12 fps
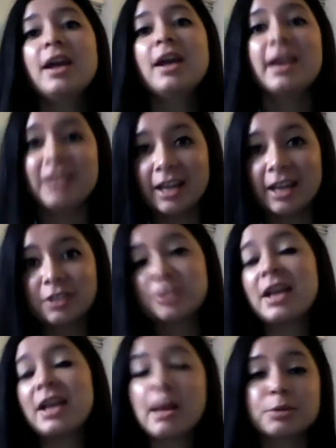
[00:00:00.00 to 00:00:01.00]
And the answer is
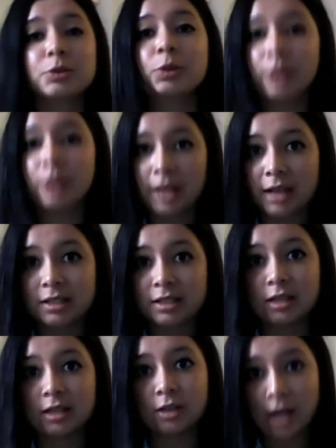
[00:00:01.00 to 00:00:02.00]
absolutely yes.
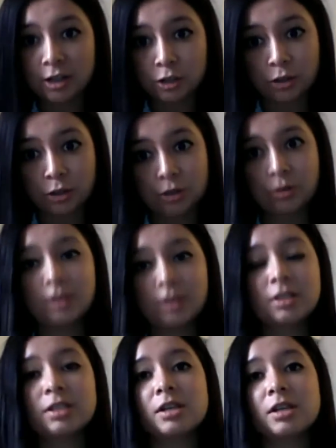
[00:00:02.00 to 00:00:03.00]
International
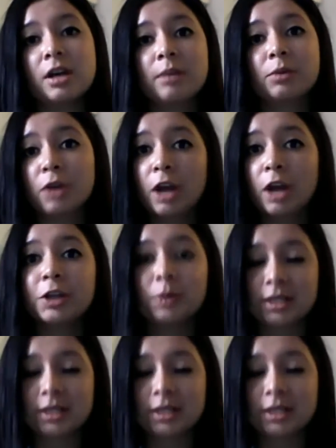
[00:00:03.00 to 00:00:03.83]
students or non-U.S.